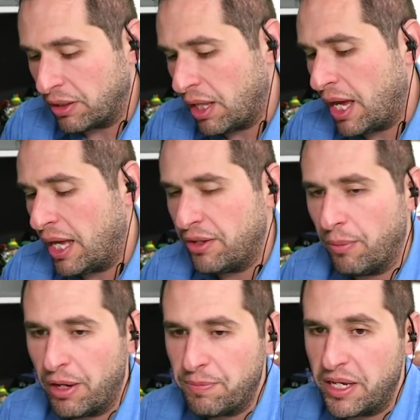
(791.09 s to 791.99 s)
lot.
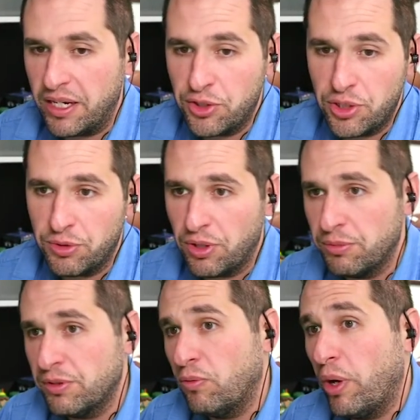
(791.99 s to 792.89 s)
There might be an issue in
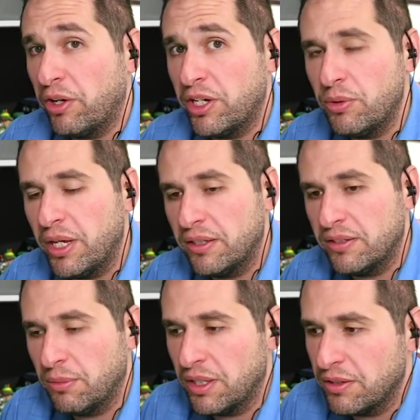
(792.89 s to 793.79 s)
terms of where can you get
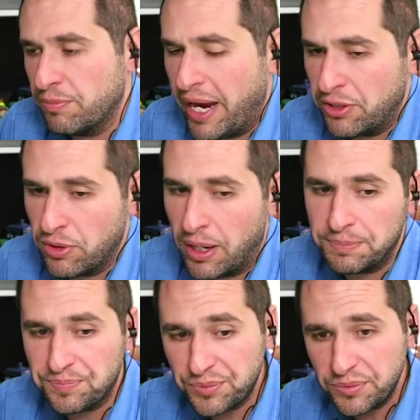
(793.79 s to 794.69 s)
some of this
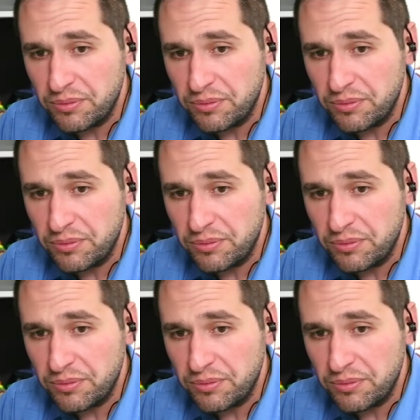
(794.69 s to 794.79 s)
backdrop.